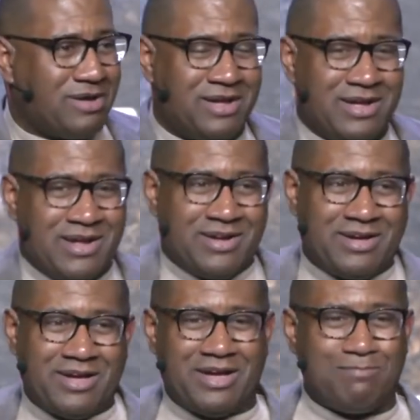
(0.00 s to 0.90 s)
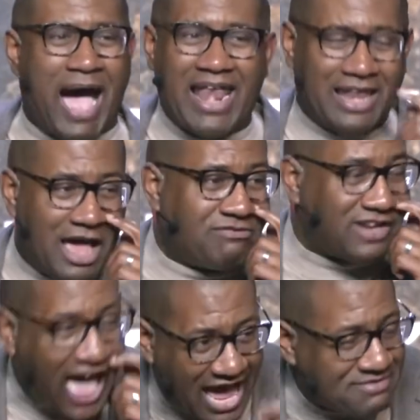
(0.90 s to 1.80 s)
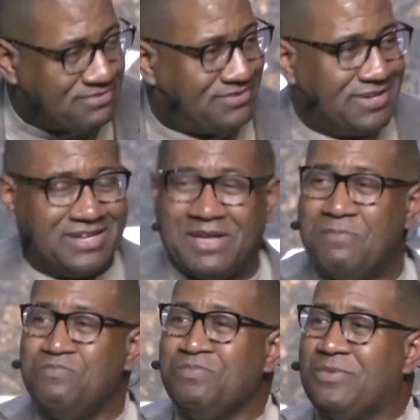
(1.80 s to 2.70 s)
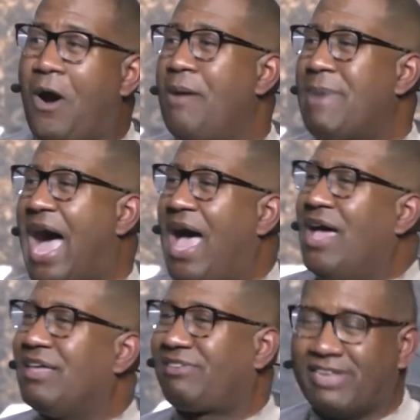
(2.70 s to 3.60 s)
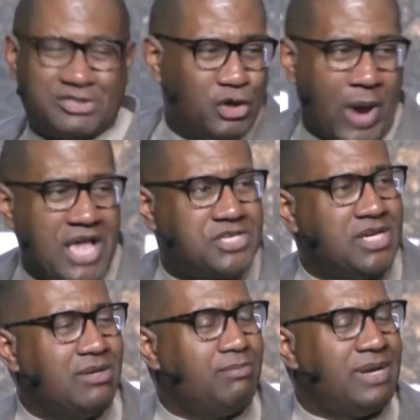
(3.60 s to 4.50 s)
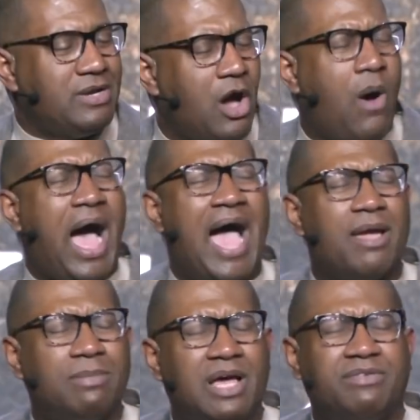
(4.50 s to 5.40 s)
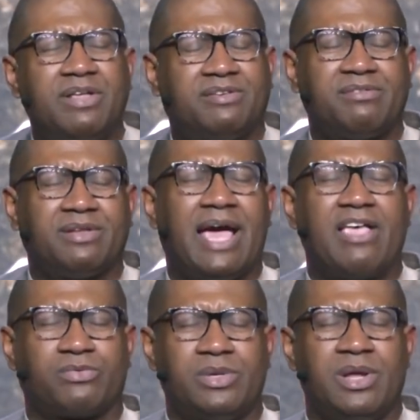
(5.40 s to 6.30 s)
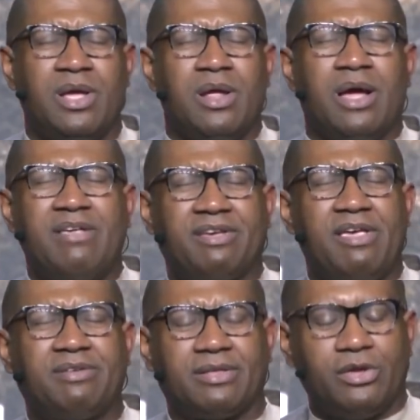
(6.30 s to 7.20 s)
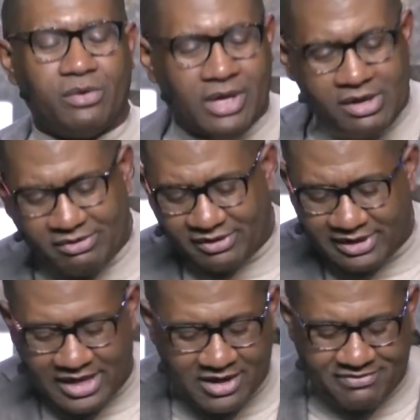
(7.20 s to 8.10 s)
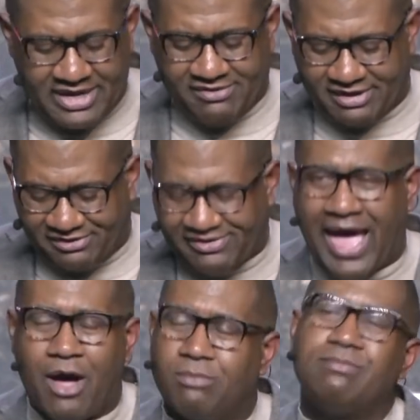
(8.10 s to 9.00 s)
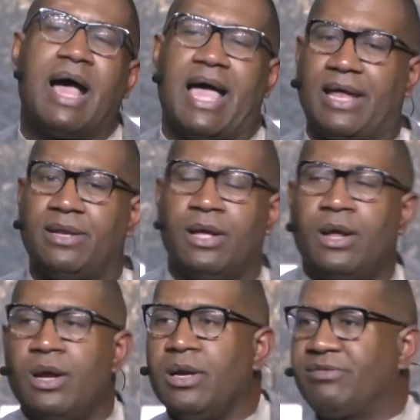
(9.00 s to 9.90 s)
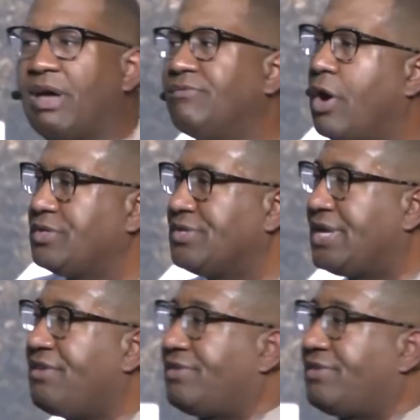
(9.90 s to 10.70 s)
or my love life or my situation, but no, I am loved. And he says the last one. He says love, and he says sound mind. Some versions say